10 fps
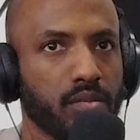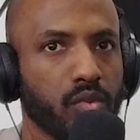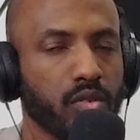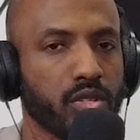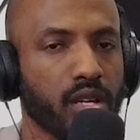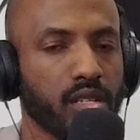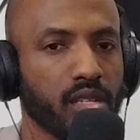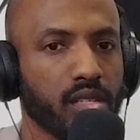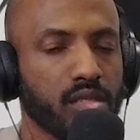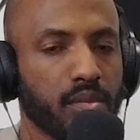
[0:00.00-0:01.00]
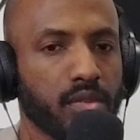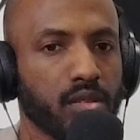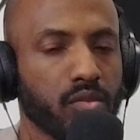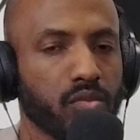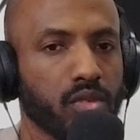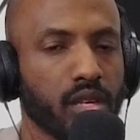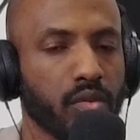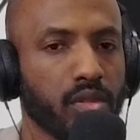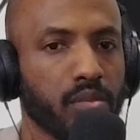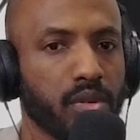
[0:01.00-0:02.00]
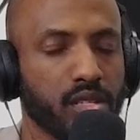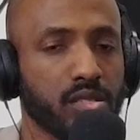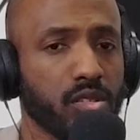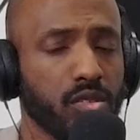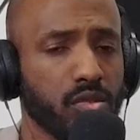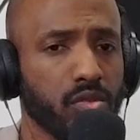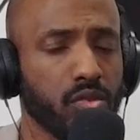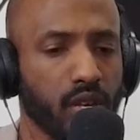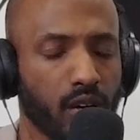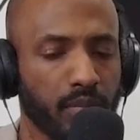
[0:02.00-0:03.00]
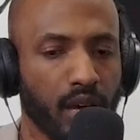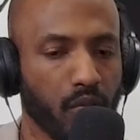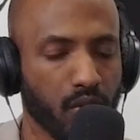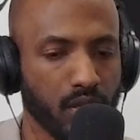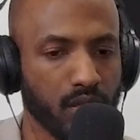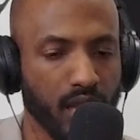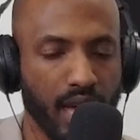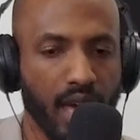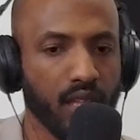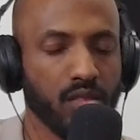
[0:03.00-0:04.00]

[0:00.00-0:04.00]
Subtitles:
We were trying to get something related with the bus. So you helped out with that.